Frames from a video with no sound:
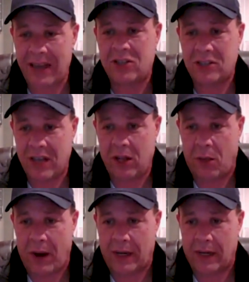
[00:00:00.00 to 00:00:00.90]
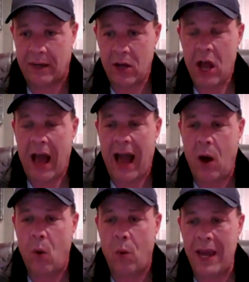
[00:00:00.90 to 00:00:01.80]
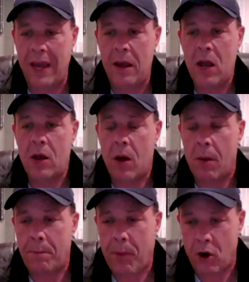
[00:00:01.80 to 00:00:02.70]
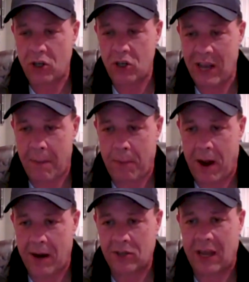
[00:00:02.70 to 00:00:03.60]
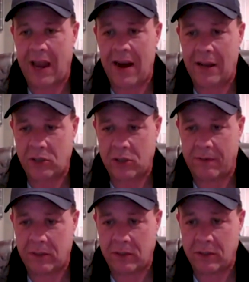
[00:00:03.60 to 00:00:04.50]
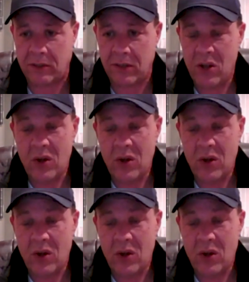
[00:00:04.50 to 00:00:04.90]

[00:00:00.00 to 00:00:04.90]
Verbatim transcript: accelerated how we purchase our products and our services.